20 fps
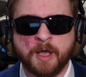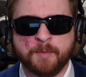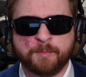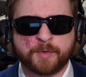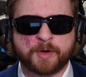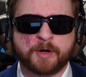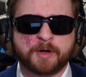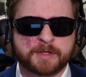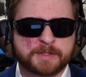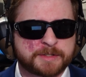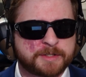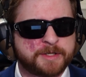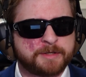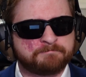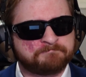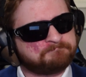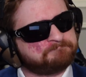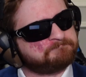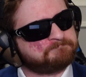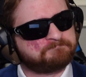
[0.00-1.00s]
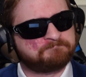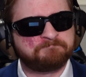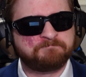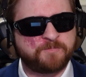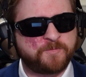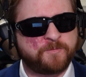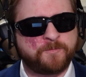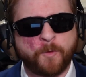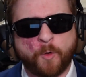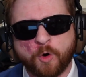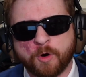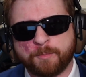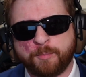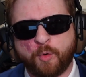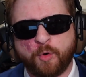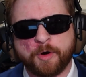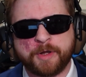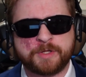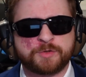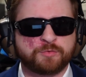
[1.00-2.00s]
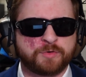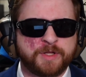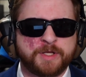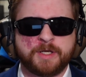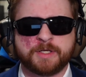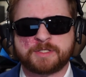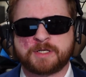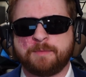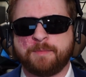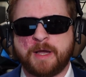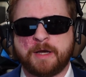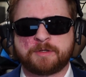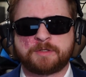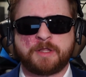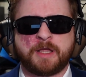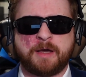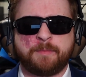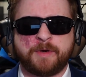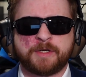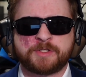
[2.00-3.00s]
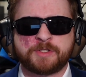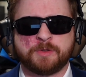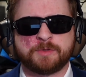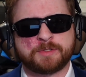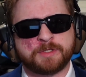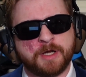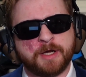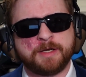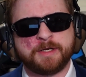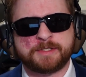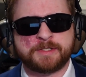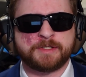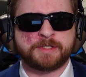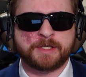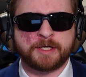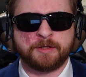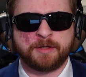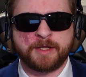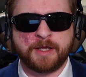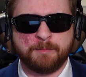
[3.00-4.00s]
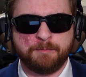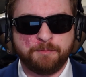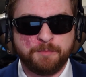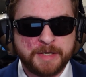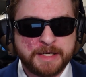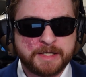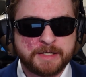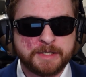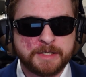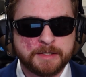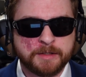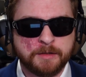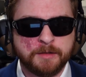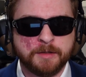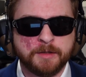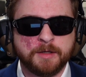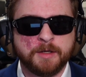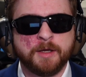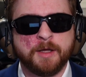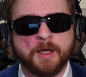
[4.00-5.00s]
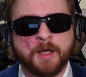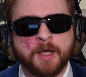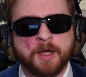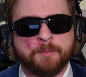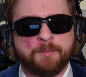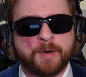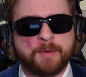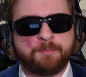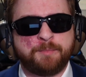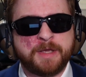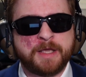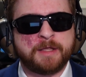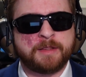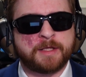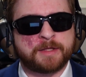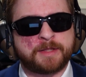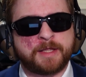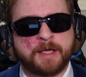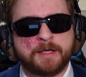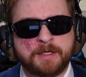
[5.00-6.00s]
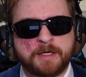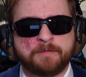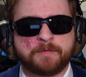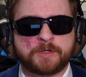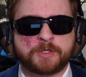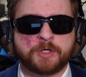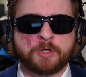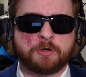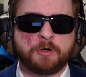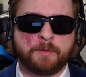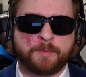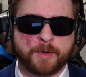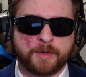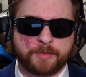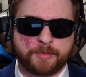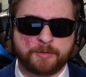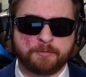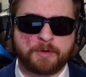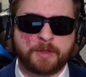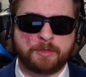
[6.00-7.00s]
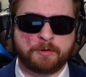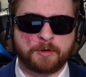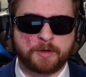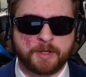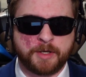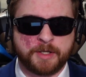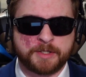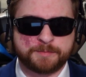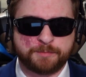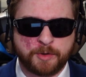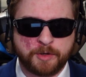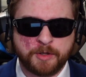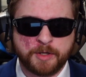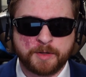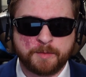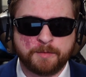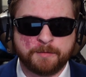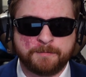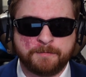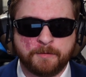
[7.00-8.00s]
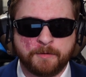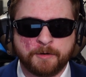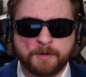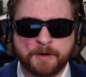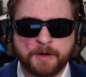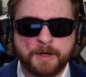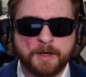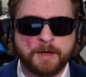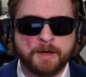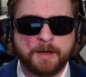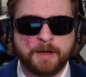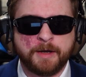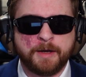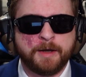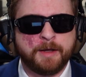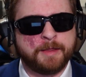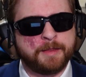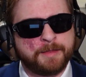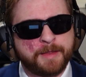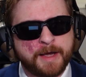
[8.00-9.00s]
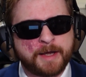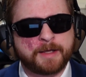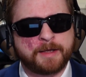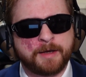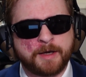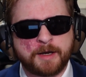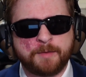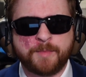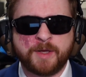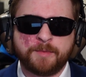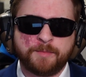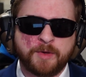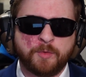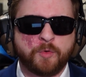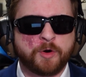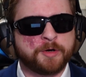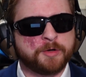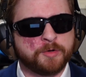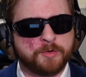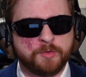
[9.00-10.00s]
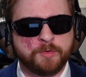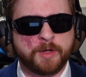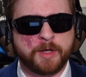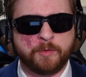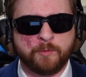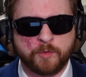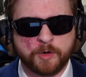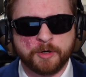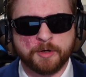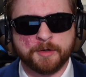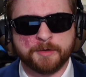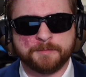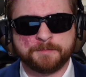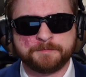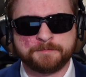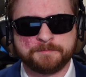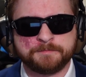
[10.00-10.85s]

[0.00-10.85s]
But honestly, 4 points really doesn't amount to that much, so it's not necessarily a big deal. But being that they had never shown up at 338's polling before, that kind of made me wonder who they were.